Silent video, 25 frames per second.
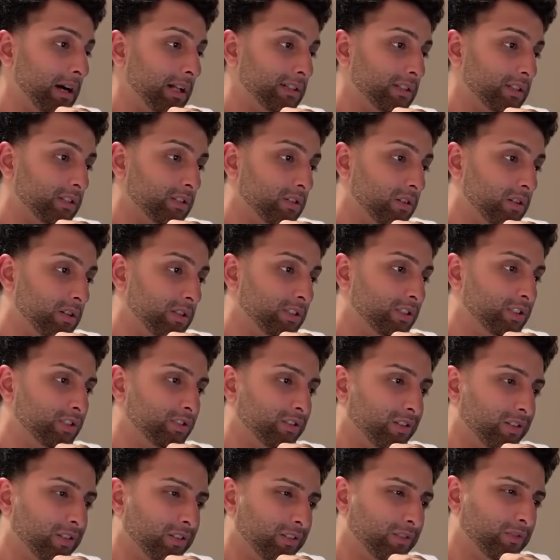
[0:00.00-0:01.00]
Alarcon
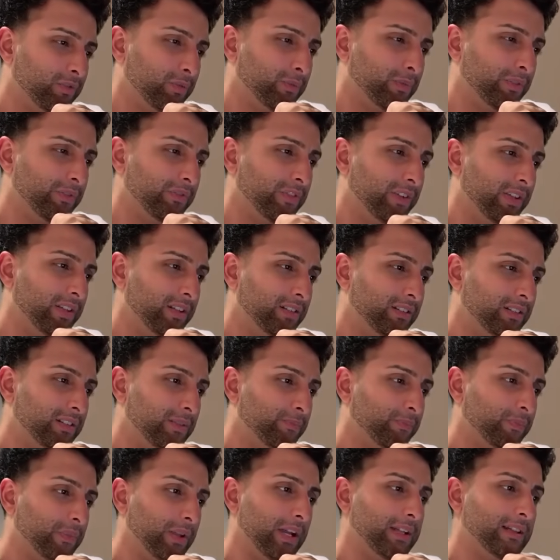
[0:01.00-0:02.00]
struggled from the field,
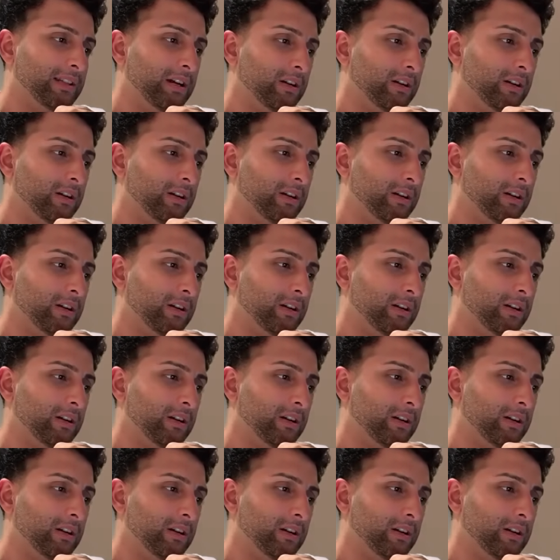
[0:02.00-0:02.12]
2